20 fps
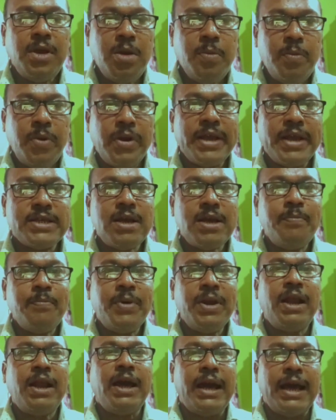For
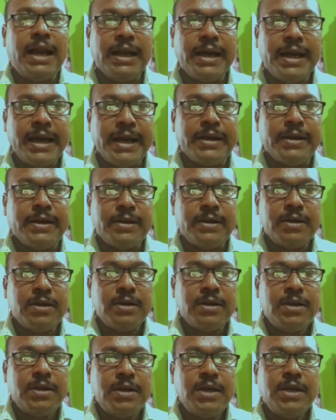example, alkane,
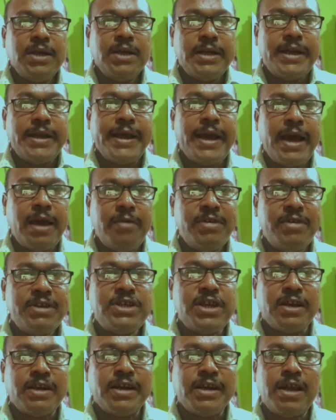they have a
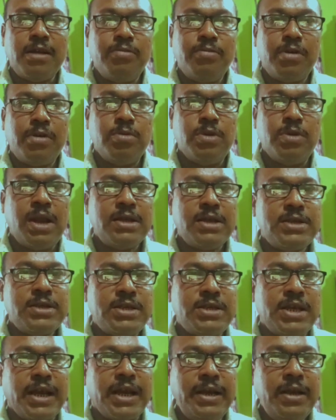general formula
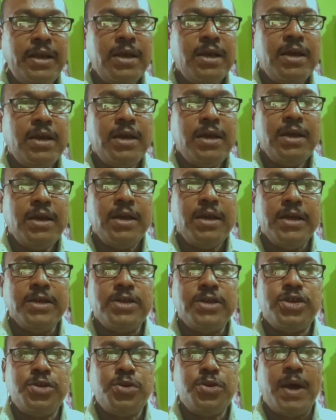
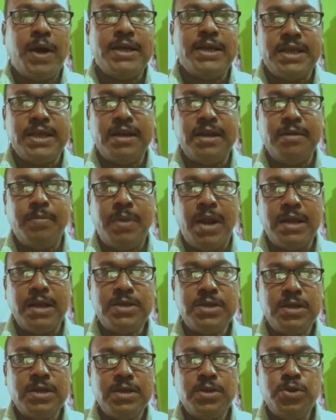CnH twice n
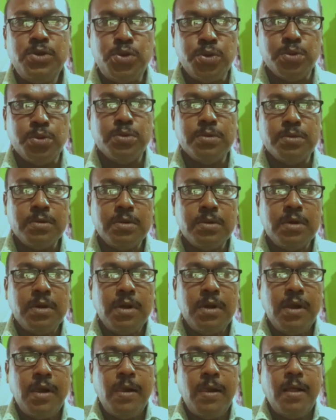plus 2,
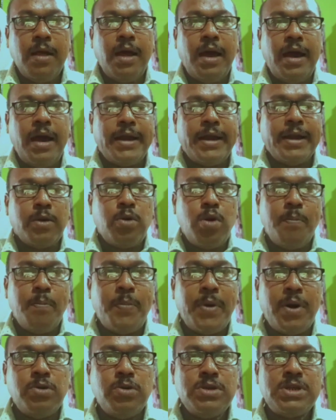and the
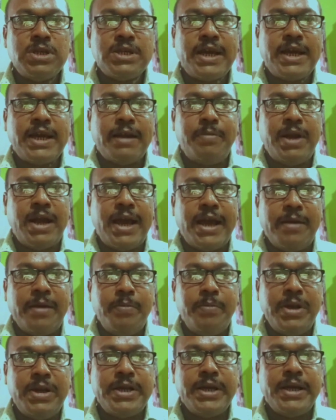compounds can be like
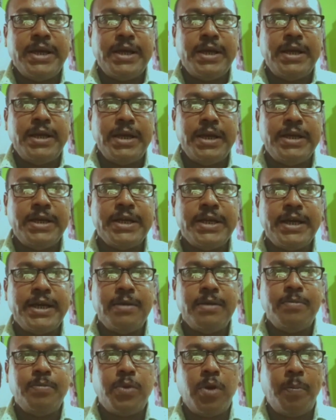methane,
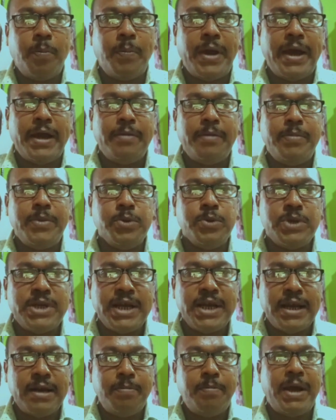ethane, propane,
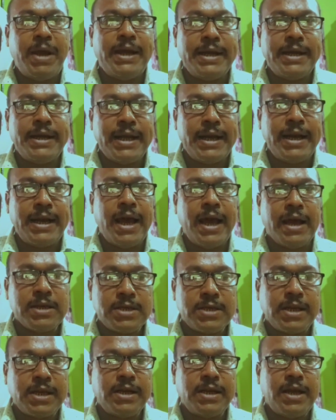butane, pentane,
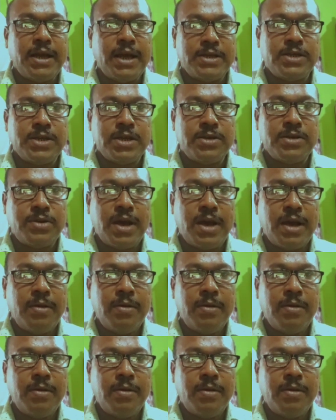hexane, etc.